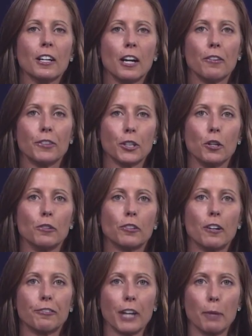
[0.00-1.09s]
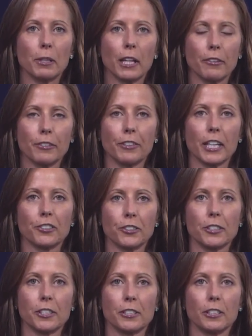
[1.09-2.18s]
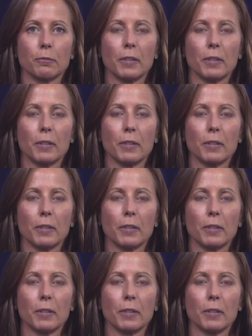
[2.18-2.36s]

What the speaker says: of the overall fabric of the financial system.